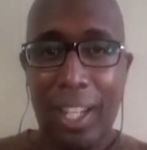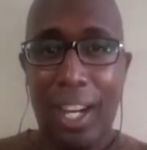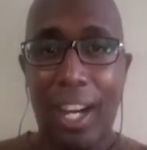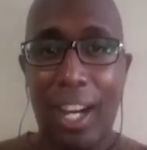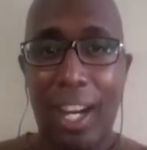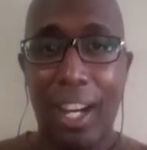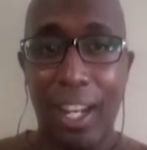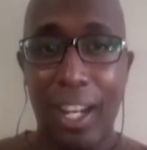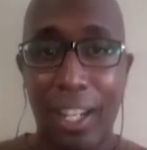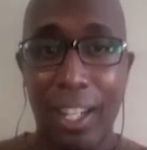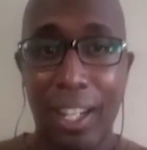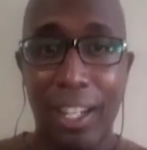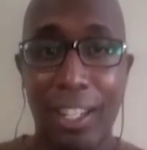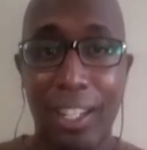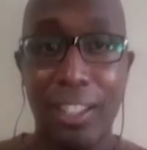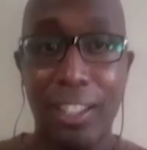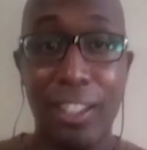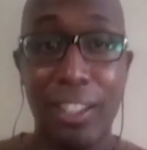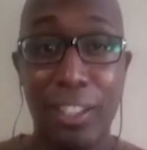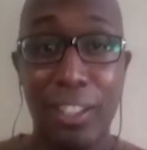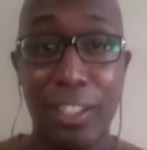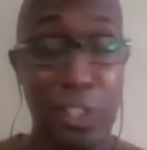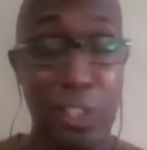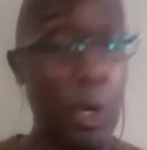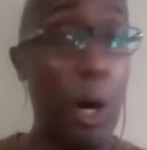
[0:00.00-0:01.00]

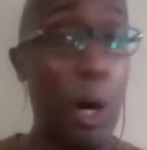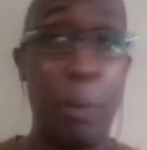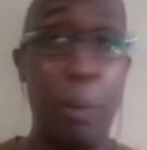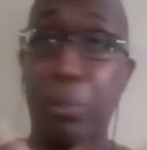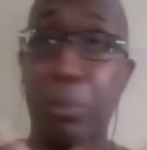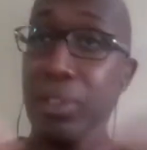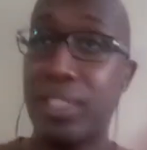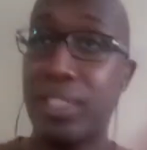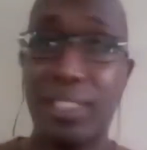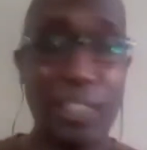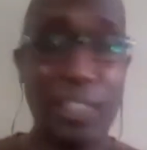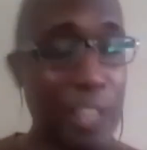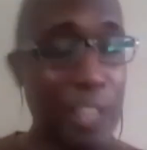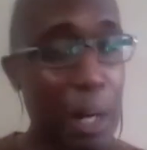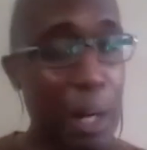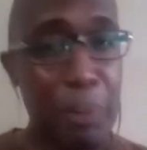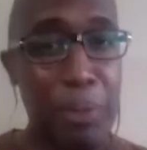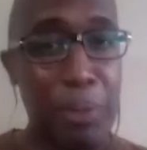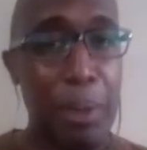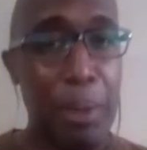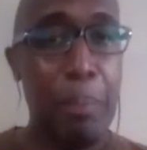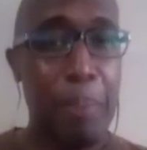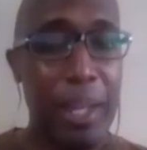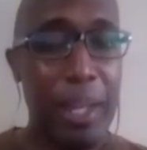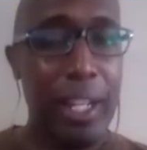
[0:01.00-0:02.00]
to almost on
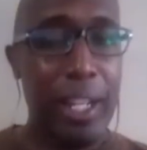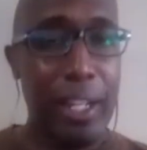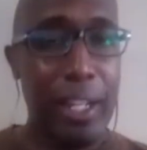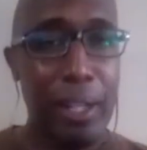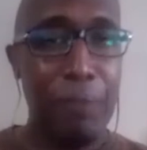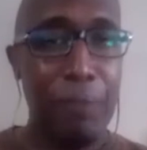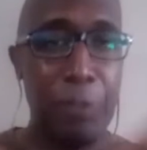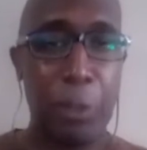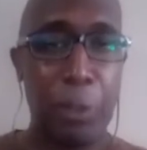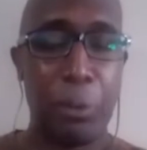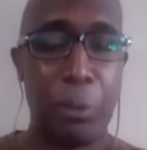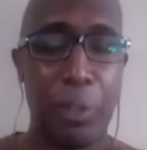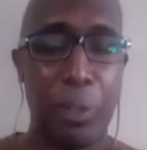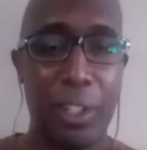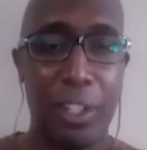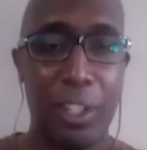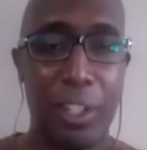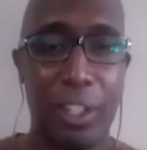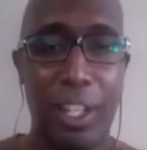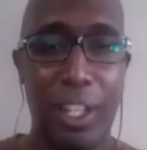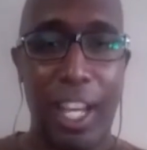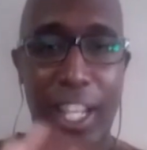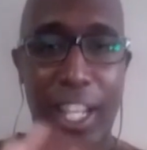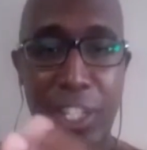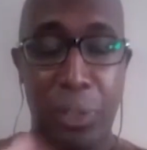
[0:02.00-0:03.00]
the minute, if you
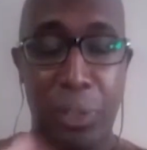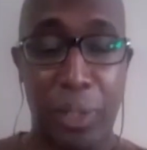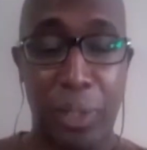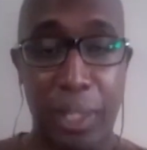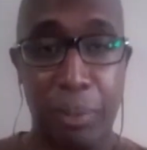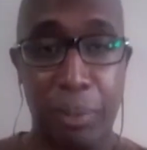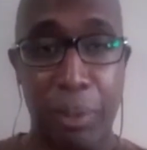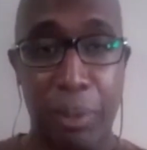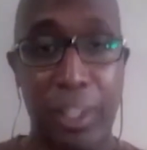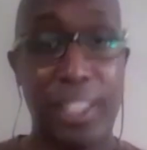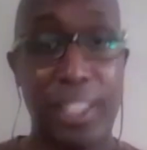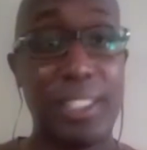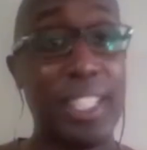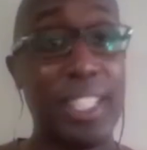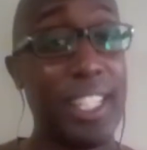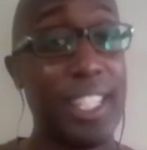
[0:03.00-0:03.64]
will, at DreamWorks.